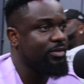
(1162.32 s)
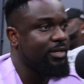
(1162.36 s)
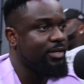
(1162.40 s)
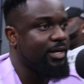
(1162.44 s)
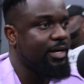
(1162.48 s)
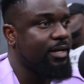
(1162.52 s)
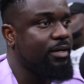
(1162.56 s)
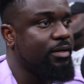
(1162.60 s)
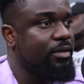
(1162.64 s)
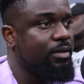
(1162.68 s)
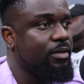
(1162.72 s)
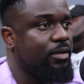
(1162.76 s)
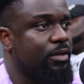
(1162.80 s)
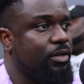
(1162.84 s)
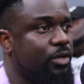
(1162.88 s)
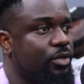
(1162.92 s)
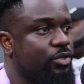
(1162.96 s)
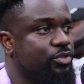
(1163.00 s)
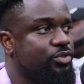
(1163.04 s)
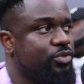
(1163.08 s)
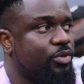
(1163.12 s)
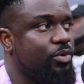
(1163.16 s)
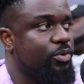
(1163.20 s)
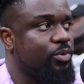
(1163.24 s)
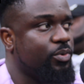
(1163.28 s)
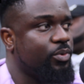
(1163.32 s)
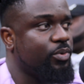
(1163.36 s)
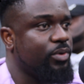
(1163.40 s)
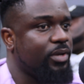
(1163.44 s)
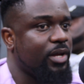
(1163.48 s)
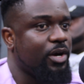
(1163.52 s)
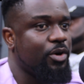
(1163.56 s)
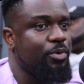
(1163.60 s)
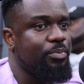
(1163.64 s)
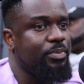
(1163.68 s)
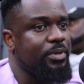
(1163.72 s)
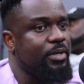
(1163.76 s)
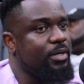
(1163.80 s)
on that. So
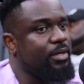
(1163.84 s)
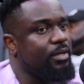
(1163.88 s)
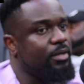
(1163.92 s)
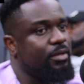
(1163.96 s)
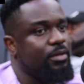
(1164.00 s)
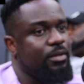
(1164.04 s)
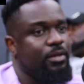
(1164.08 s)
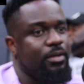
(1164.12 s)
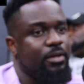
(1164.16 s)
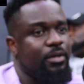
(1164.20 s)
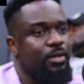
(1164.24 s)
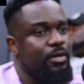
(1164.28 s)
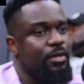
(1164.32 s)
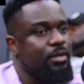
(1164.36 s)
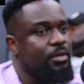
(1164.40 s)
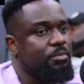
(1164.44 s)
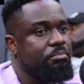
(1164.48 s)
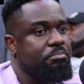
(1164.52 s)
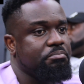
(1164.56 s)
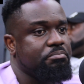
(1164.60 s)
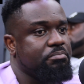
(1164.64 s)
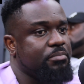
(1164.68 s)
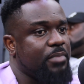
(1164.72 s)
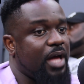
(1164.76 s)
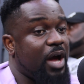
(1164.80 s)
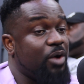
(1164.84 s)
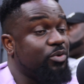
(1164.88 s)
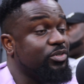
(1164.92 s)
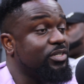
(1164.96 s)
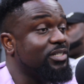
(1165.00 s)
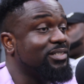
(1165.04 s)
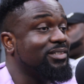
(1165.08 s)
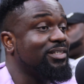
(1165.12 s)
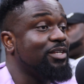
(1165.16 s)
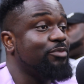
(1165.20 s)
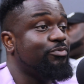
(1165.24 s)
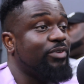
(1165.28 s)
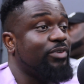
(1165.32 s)
that would be...
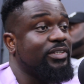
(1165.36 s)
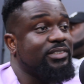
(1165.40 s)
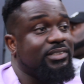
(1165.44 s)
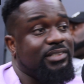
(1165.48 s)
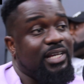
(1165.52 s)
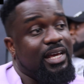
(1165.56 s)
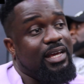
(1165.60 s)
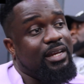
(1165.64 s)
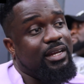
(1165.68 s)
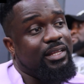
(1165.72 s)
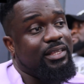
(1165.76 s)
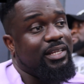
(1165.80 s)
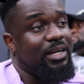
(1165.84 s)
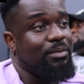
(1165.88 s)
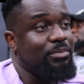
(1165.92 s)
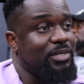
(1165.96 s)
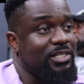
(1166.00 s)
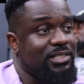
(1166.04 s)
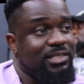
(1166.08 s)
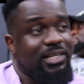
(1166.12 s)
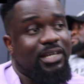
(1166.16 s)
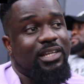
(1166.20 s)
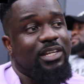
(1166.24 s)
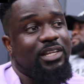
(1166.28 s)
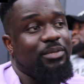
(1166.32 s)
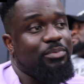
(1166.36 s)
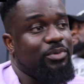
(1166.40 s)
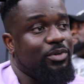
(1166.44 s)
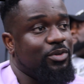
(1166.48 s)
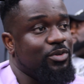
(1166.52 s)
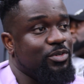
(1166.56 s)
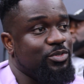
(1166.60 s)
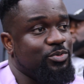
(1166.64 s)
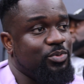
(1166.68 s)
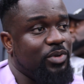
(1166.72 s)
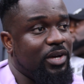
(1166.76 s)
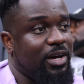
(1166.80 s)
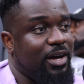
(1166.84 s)
if I say anything, I'm just saying it
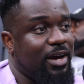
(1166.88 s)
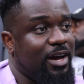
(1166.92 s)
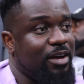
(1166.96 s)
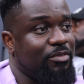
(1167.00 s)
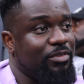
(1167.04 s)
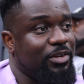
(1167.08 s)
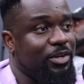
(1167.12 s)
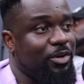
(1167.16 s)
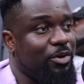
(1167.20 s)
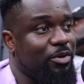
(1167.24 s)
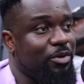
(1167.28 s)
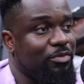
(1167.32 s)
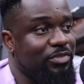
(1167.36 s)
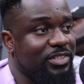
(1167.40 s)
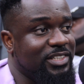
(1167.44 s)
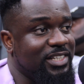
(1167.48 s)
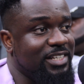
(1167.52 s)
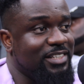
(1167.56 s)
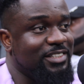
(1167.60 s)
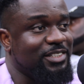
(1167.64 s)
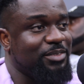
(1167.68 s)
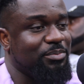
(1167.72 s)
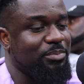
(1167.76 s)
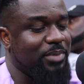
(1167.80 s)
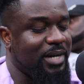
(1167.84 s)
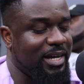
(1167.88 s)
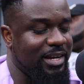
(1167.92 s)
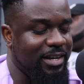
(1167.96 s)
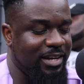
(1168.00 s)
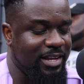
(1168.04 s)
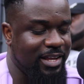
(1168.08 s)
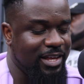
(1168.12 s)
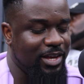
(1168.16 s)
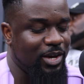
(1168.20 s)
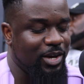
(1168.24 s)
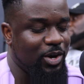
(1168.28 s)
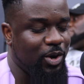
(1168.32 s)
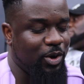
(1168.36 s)
because we are having a conversation. But
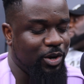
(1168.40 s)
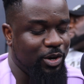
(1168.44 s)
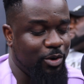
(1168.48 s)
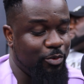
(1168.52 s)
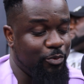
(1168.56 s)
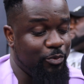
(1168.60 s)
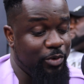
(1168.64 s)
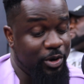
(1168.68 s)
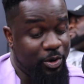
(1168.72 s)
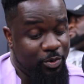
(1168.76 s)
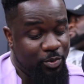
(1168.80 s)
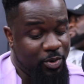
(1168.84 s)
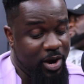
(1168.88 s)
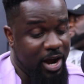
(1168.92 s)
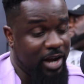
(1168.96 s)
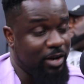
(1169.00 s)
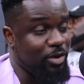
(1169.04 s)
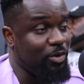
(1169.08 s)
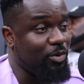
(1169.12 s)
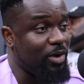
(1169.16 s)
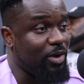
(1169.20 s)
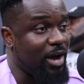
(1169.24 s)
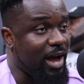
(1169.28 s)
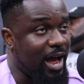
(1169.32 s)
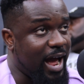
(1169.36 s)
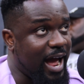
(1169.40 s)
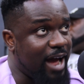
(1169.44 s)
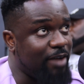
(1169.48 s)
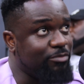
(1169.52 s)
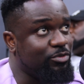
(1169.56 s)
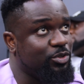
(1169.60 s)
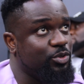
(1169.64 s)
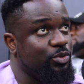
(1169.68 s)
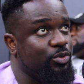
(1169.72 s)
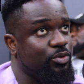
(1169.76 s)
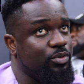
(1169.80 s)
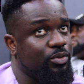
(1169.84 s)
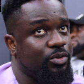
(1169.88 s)
on the real, I have
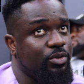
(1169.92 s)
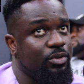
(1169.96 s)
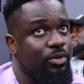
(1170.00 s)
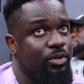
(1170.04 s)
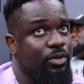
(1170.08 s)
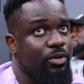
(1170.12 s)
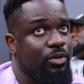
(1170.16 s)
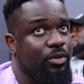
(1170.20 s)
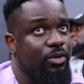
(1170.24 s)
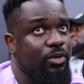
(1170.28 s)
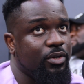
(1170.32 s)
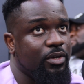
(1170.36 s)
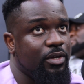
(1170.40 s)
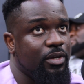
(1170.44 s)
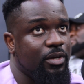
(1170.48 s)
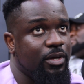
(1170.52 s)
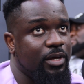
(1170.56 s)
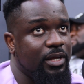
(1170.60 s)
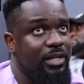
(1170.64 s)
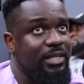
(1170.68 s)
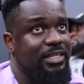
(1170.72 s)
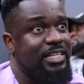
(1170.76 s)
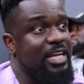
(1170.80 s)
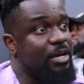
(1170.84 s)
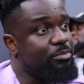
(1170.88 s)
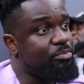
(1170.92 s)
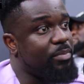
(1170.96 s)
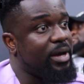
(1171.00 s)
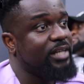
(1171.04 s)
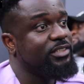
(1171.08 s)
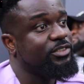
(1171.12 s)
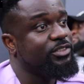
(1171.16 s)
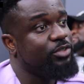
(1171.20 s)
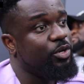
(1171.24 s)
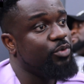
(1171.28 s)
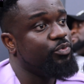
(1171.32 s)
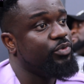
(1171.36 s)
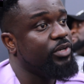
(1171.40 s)
to in-depth
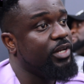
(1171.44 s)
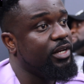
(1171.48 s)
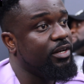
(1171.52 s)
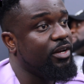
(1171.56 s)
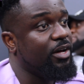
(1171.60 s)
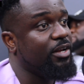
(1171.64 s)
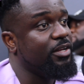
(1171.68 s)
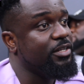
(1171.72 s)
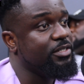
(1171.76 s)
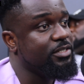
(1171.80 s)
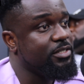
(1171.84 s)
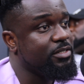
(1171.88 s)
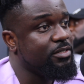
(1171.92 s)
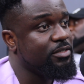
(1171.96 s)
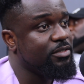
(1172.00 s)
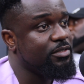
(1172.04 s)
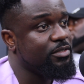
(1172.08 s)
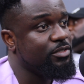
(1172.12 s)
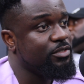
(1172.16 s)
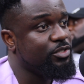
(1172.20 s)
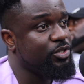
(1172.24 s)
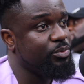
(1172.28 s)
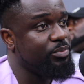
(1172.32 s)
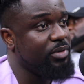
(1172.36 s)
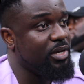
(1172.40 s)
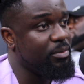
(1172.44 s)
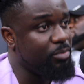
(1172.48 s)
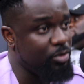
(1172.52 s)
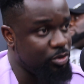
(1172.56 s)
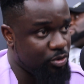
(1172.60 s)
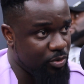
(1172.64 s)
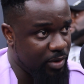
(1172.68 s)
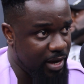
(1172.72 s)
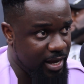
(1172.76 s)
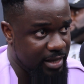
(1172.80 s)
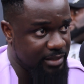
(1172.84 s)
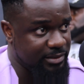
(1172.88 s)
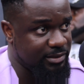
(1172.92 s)
myself with the knowledge to be able
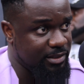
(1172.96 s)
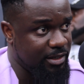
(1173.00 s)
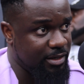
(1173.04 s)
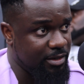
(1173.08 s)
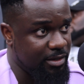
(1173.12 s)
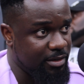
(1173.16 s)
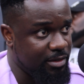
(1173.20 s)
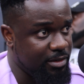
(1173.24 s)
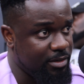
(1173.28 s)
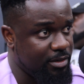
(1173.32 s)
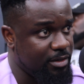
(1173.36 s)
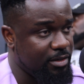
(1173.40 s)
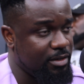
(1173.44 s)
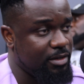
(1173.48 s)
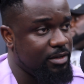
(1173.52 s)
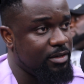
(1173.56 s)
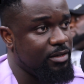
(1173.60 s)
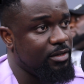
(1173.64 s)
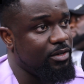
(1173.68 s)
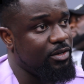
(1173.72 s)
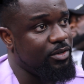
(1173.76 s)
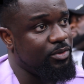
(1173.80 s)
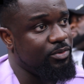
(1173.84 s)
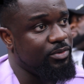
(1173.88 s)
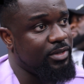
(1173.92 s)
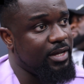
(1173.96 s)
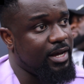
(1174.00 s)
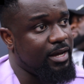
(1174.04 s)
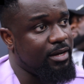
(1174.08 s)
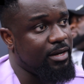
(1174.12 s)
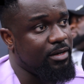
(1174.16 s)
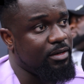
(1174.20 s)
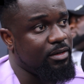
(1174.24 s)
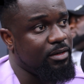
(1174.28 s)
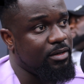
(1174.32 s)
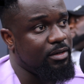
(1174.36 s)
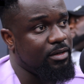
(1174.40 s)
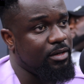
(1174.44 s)
to answer,
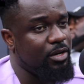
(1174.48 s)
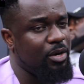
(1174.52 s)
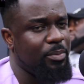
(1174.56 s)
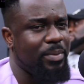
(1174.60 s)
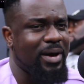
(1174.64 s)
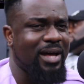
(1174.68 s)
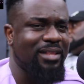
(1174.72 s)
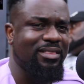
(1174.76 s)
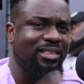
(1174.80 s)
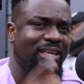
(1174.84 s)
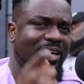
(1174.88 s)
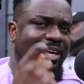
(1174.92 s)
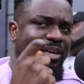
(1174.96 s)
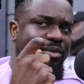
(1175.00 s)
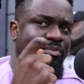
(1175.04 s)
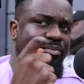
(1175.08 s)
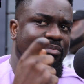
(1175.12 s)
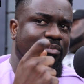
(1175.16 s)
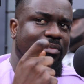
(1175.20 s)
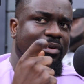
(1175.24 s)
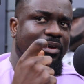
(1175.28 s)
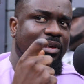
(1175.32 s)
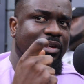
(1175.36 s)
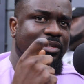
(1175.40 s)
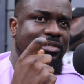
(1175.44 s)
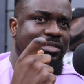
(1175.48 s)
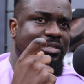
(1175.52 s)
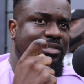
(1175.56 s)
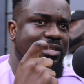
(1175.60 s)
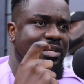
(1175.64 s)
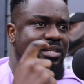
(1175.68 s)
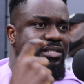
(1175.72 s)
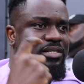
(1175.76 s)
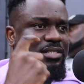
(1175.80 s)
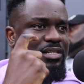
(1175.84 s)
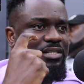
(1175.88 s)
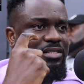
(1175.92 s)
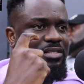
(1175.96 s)
that. But I think
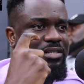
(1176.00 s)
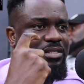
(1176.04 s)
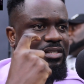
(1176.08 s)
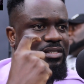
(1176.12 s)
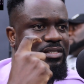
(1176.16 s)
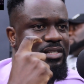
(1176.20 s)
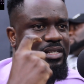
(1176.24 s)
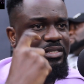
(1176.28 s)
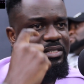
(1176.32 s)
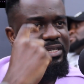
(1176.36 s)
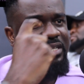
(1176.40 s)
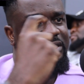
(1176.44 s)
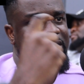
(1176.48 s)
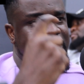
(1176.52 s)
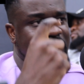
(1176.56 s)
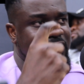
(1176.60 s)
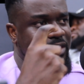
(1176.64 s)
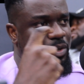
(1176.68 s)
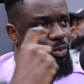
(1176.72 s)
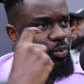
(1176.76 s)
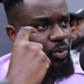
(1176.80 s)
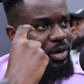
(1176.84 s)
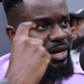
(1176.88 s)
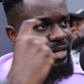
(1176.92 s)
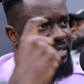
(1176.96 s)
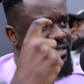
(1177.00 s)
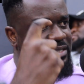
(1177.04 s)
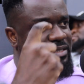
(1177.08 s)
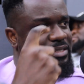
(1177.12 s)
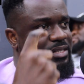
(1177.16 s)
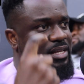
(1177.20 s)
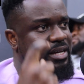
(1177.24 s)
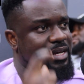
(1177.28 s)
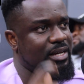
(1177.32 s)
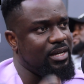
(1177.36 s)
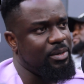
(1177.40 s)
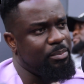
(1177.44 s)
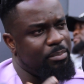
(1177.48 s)
since it's existing, the word is
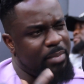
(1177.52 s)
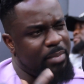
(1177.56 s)
there.